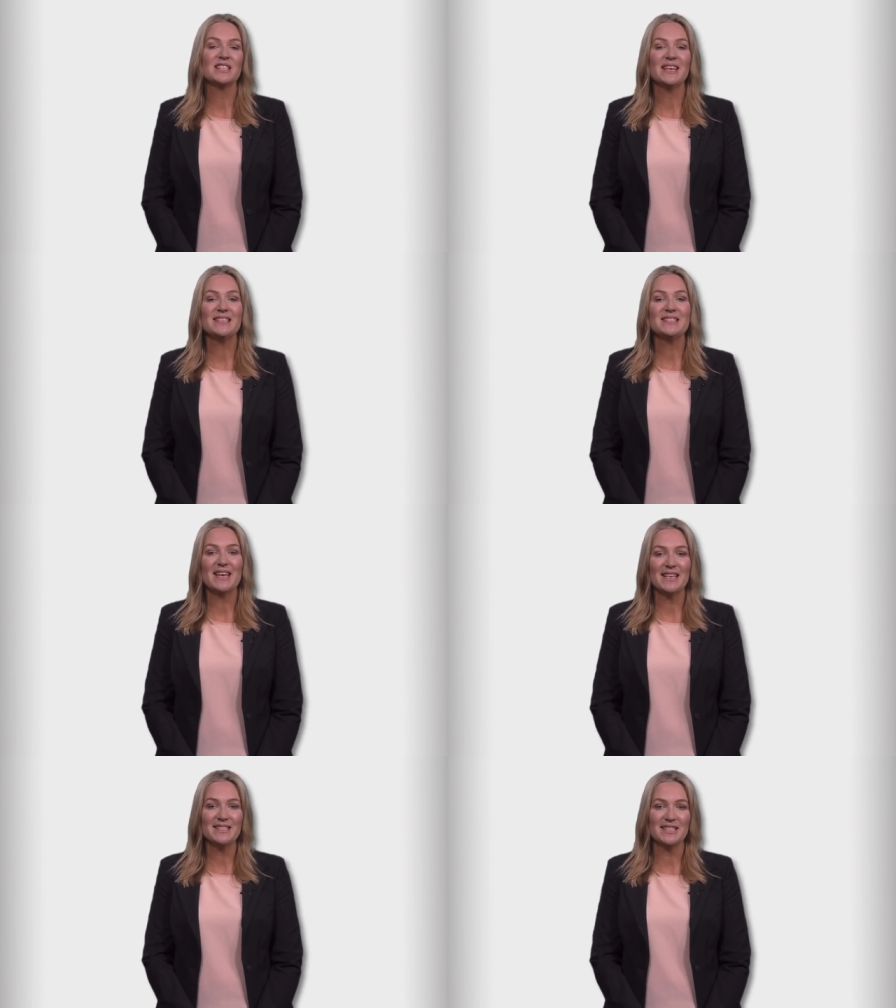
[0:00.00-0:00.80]
To then
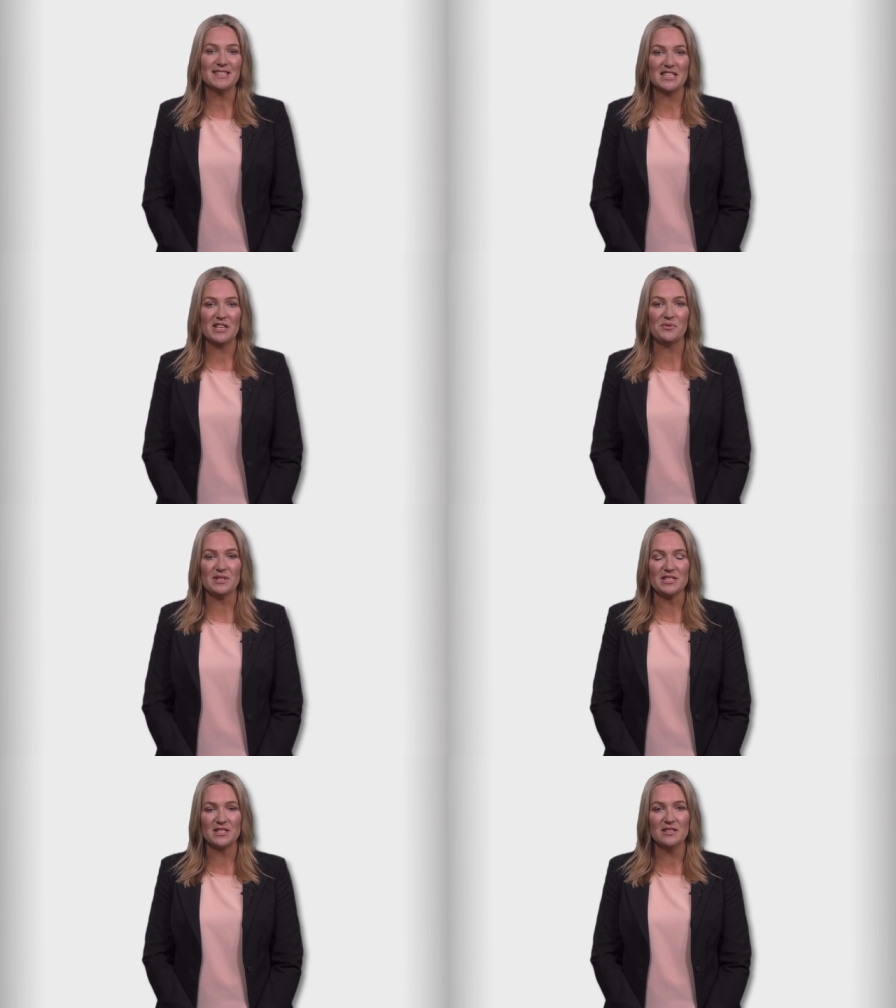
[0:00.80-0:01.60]
test this
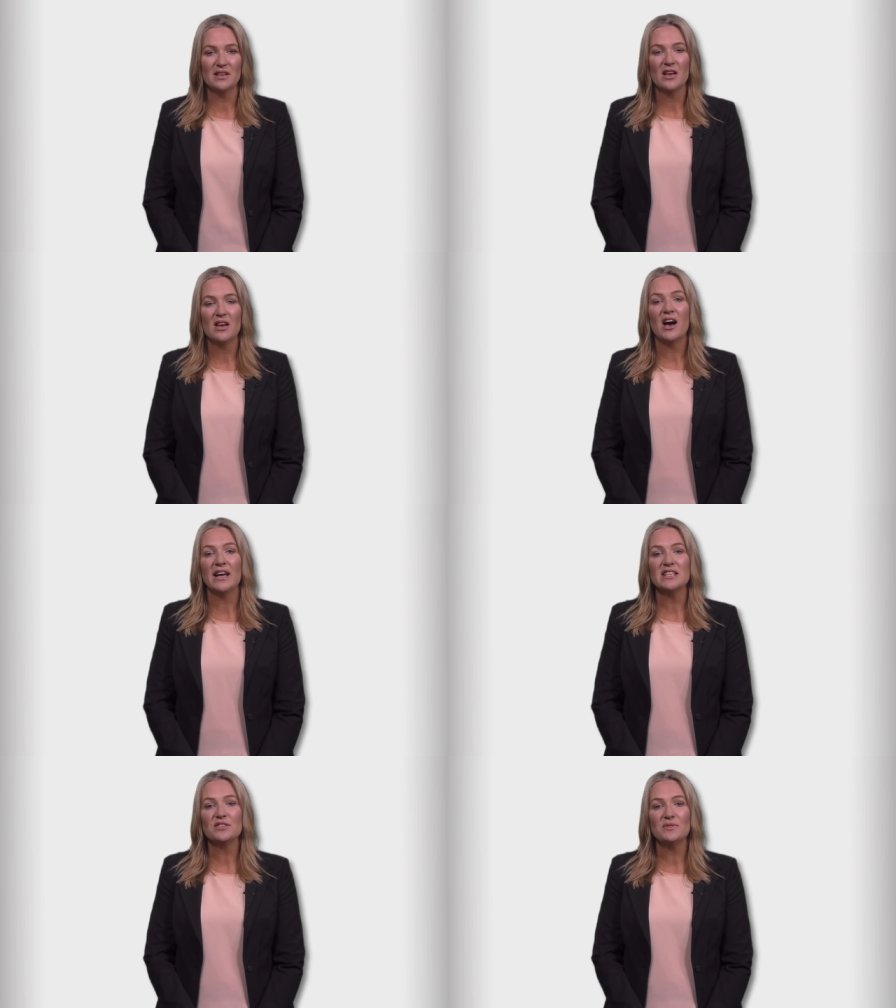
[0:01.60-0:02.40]
definition,
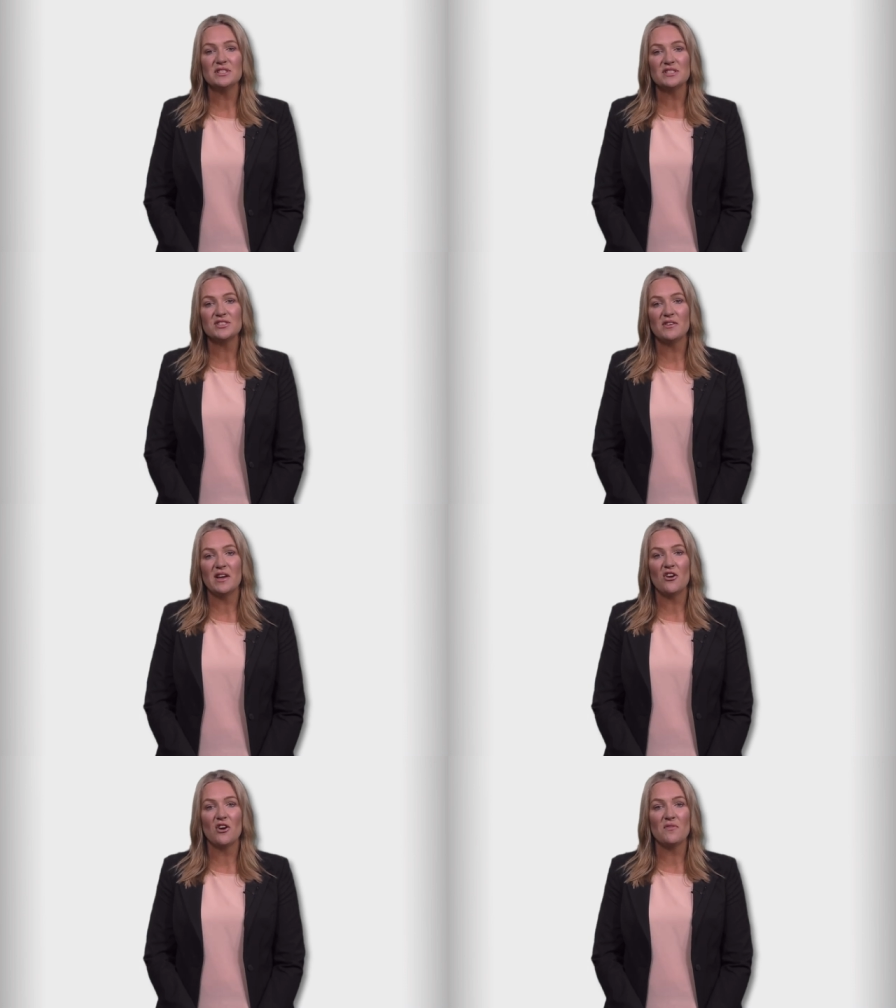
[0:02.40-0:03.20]
I interviewed and
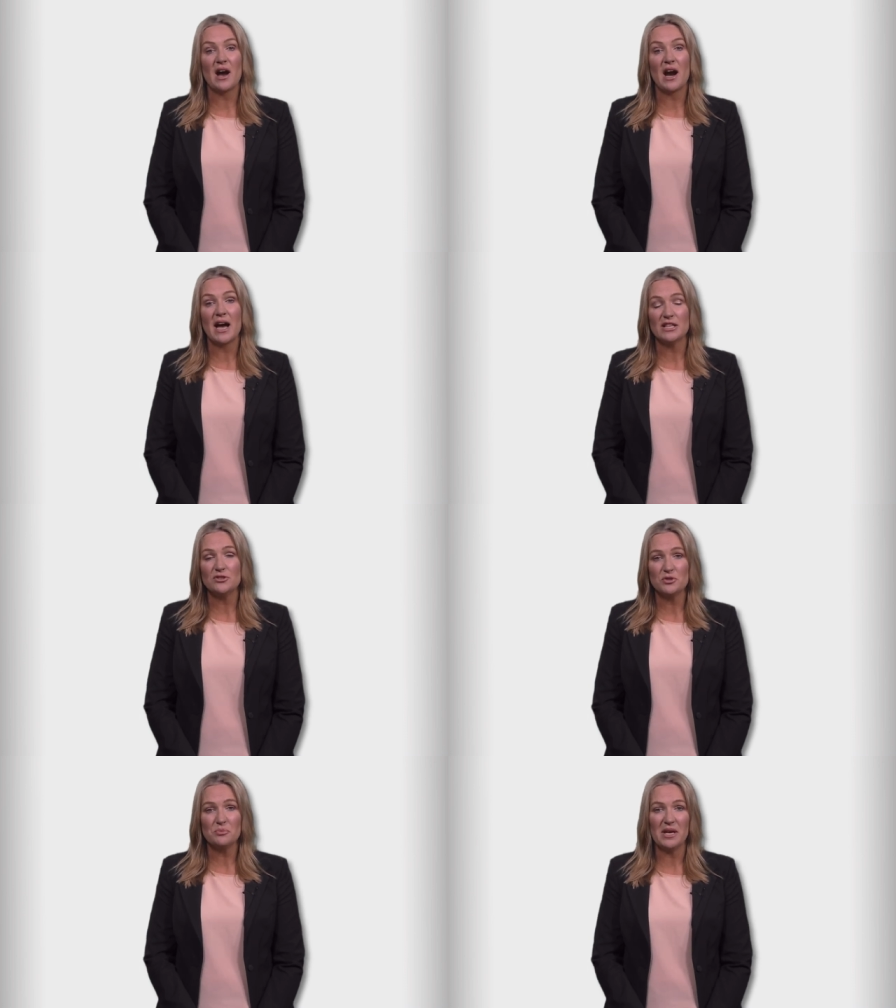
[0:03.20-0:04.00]
surveyed over
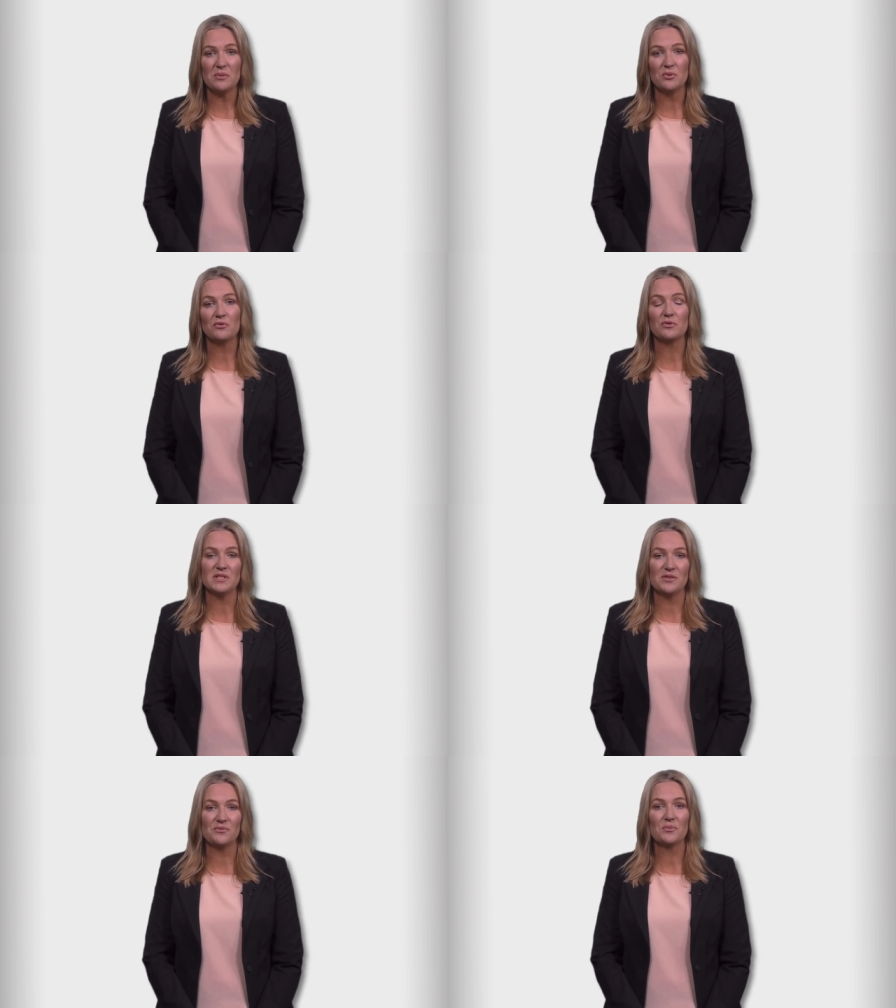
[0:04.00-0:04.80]
100 people
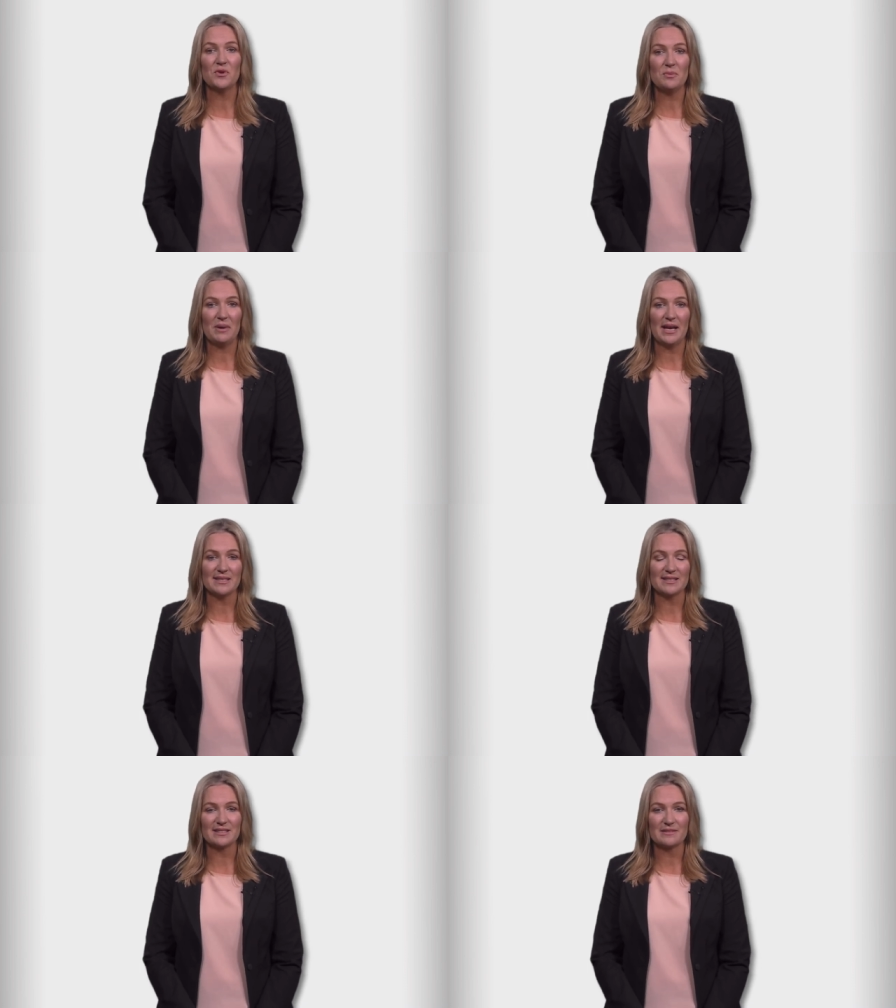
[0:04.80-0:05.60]
from different
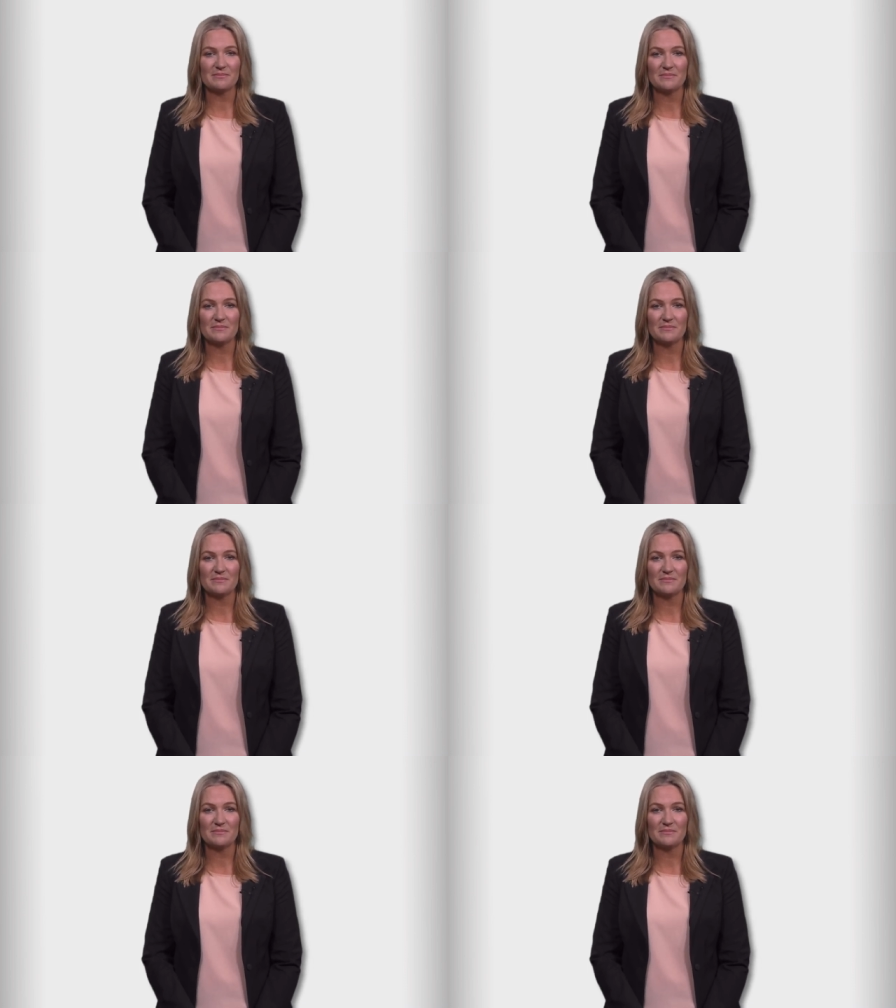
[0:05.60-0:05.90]
workplaces.